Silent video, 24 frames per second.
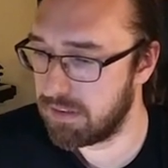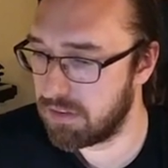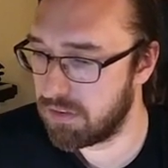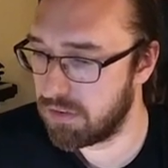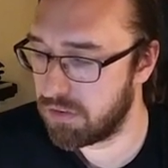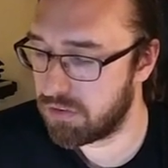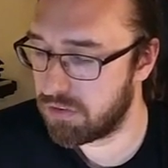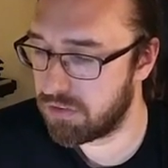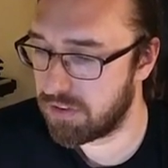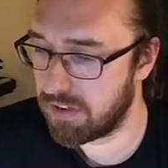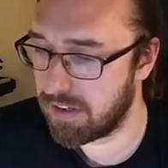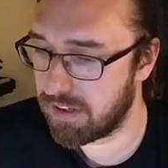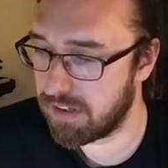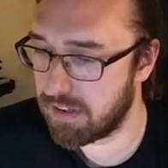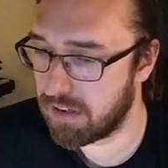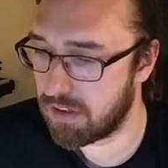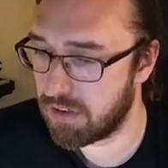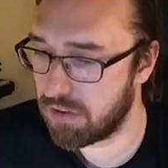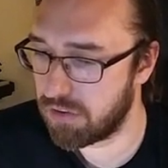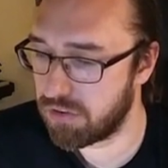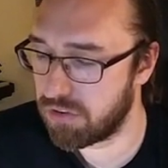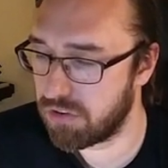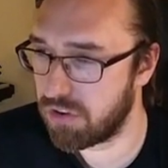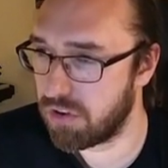need to check
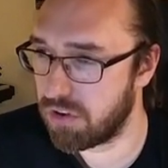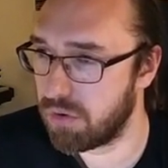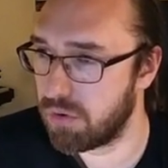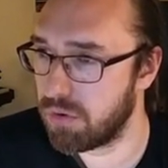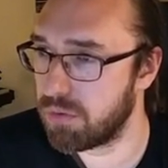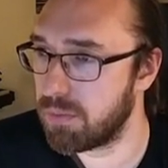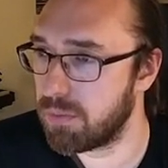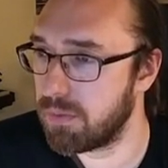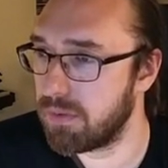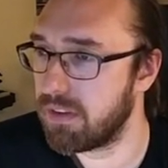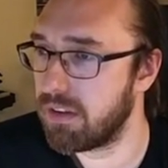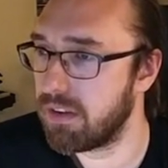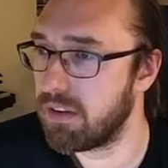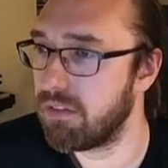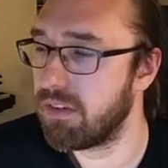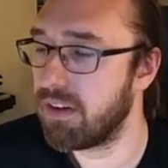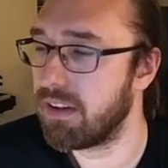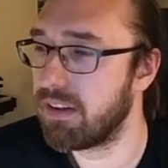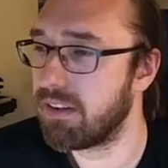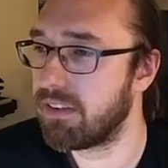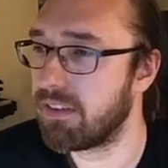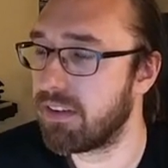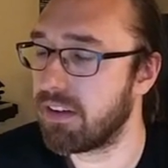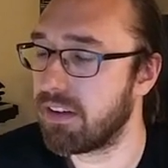how shows with
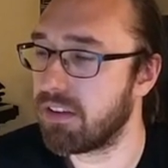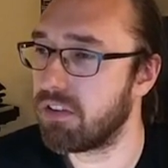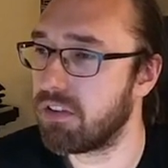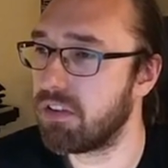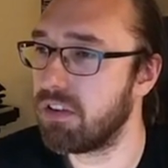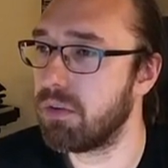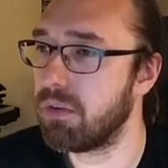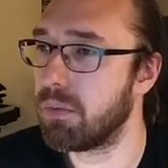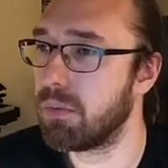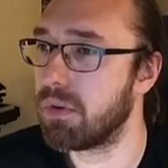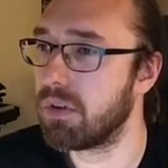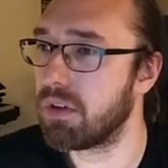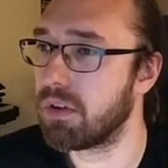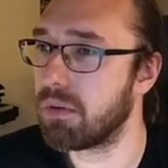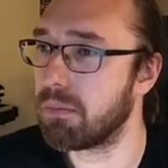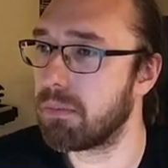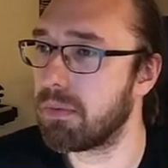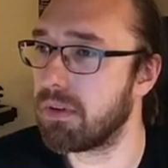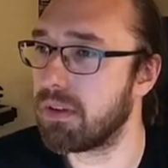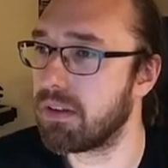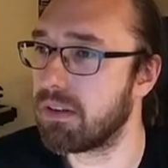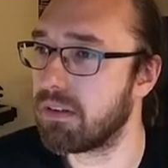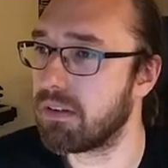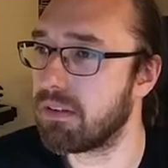events actually work,
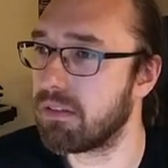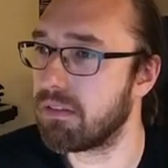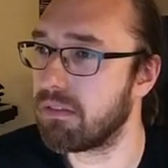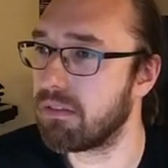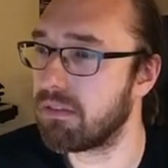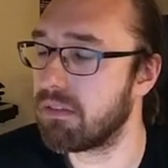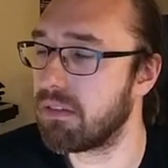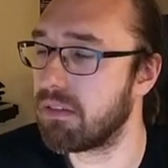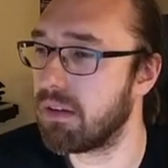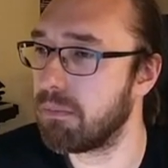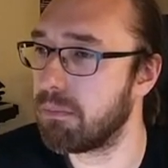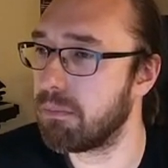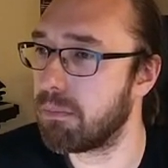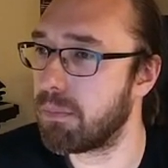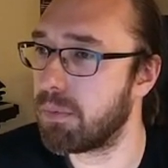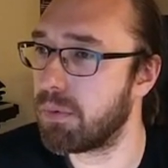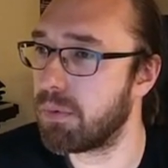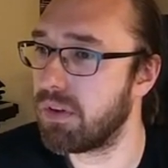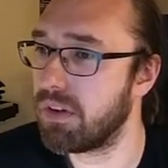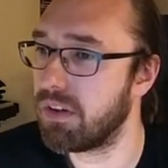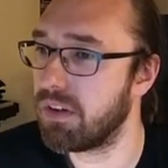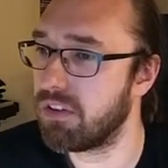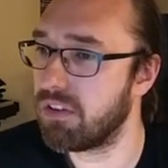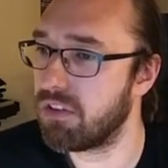but I'm
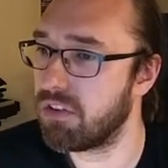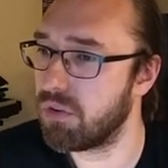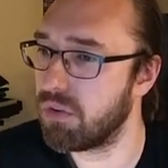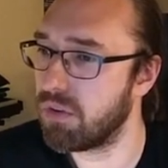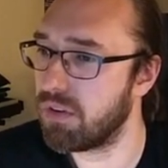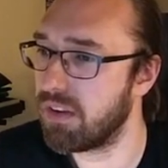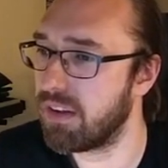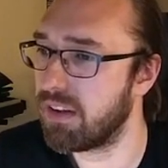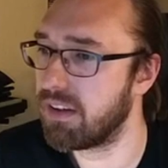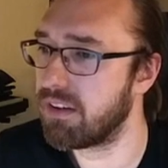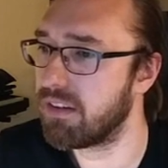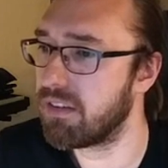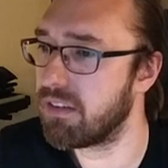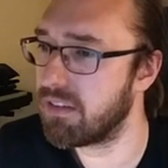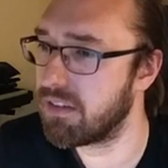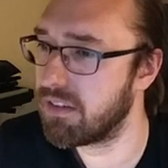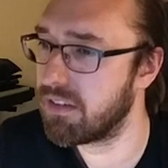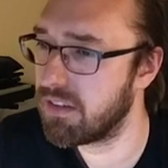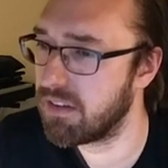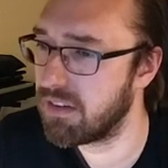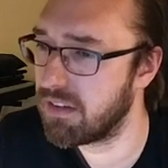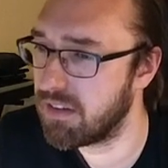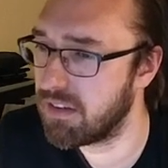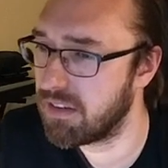pretty sure that
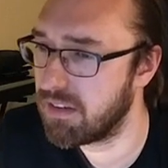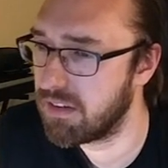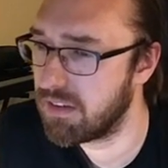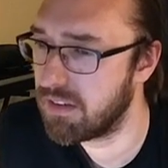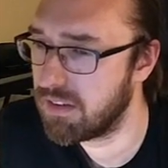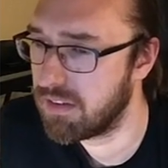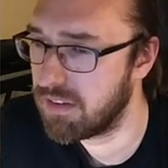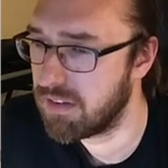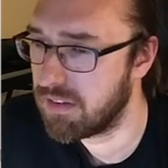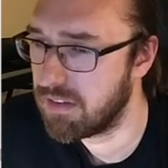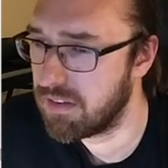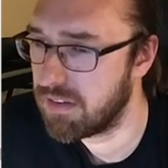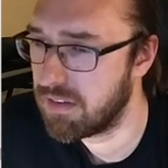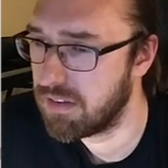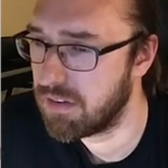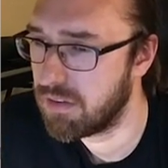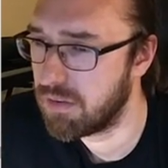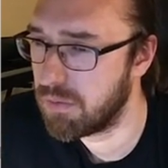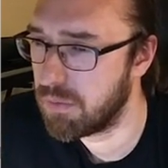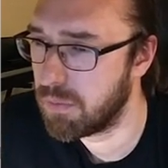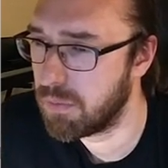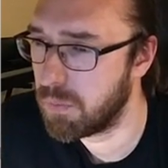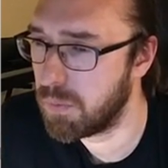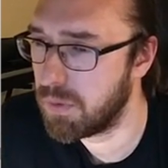
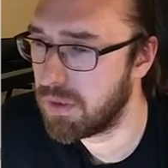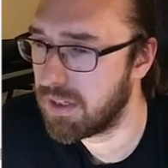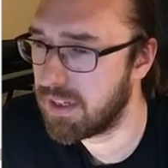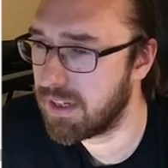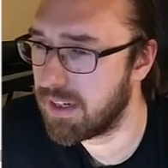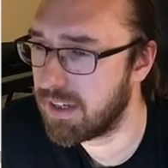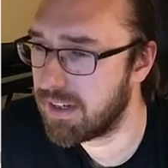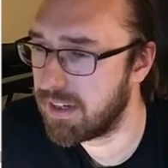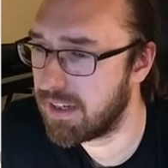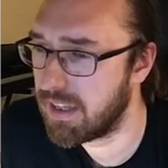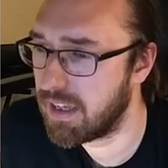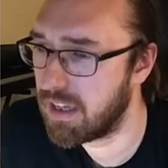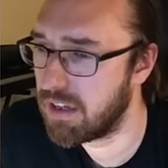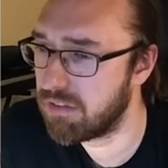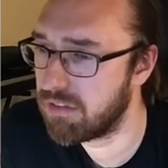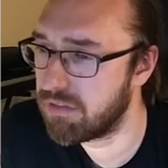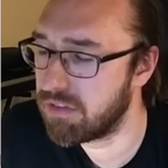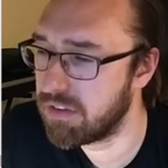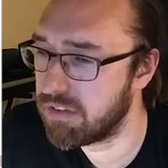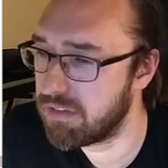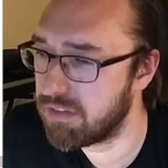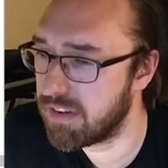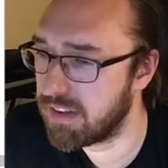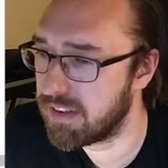we can
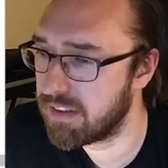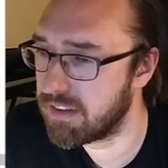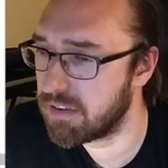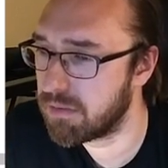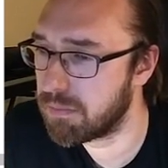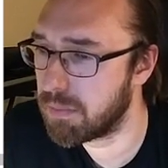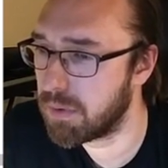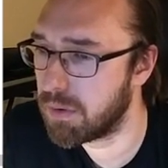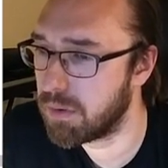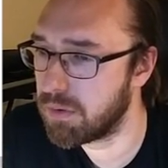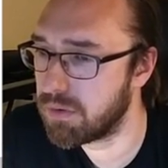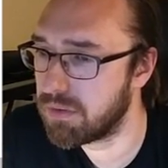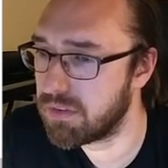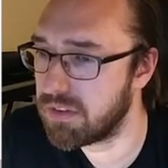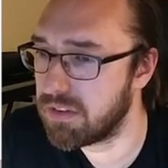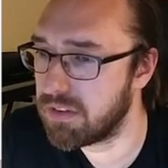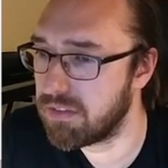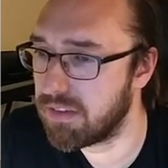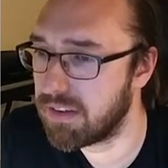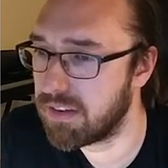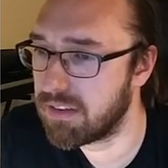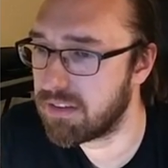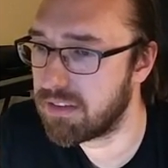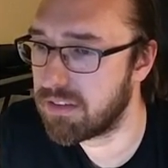have events,
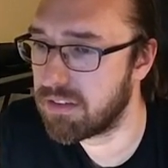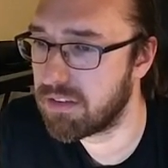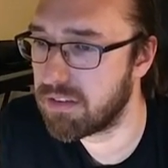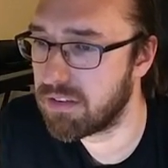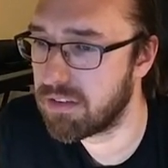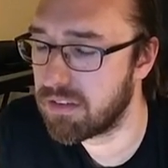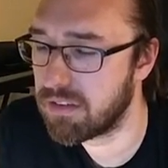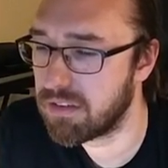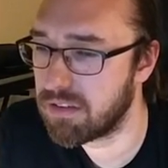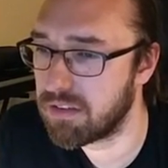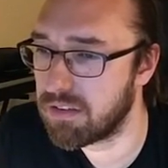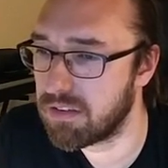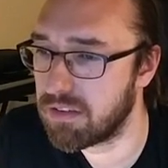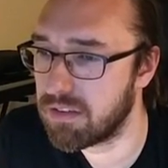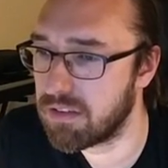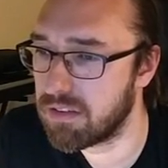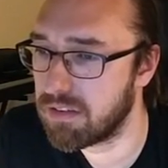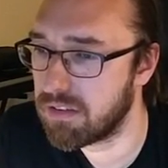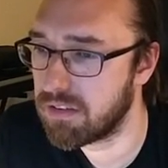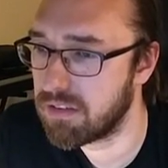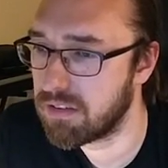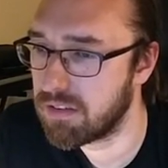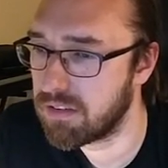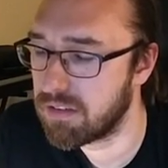post events,
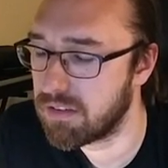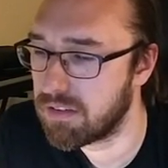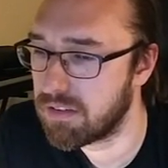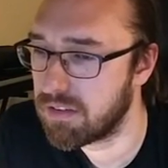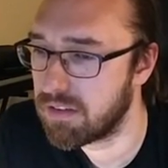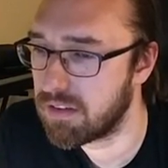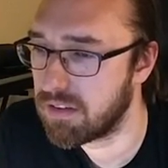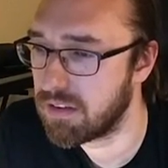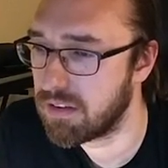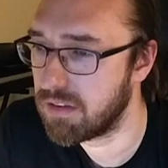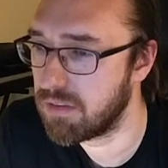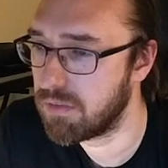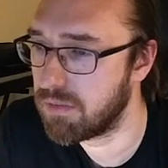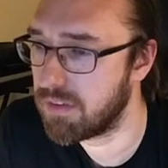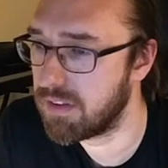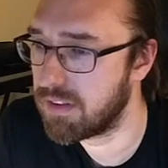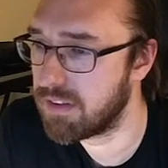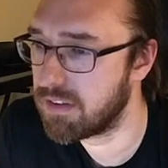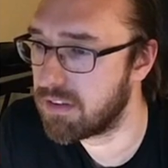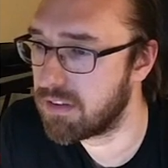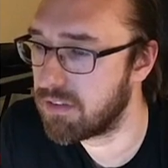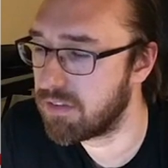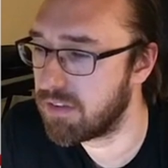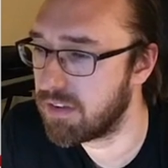
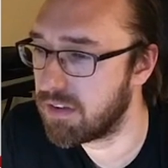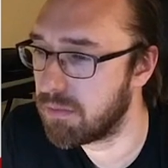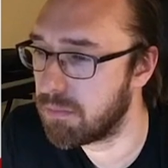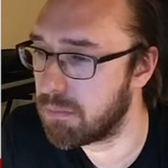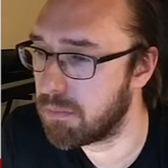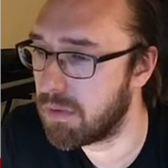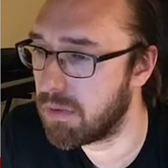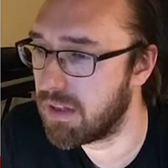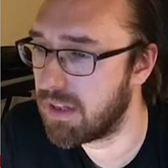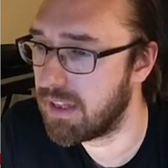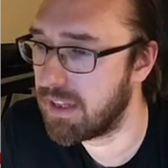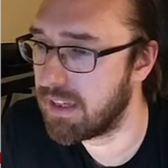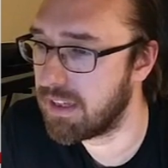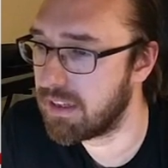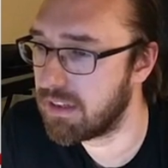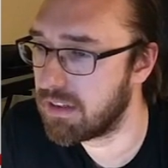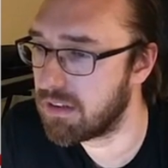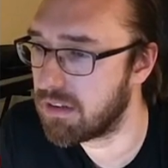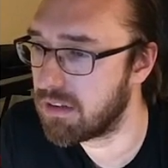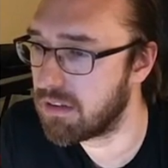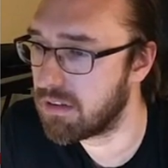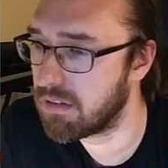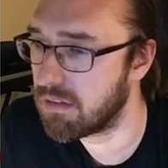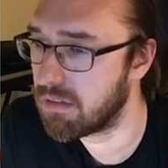events when
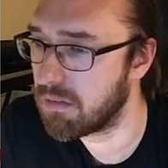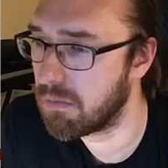played.